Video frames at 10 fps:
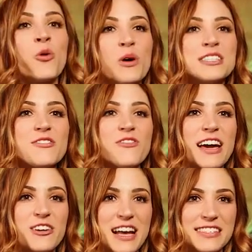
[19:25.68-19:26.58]
Once a
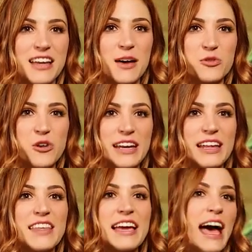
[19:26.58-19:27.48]
fighter has an
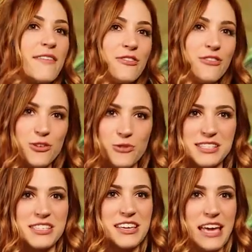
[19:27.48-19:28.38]
upgrade, they have it for the
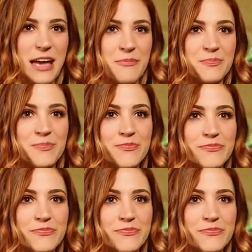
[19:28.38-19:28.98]
rest of the game.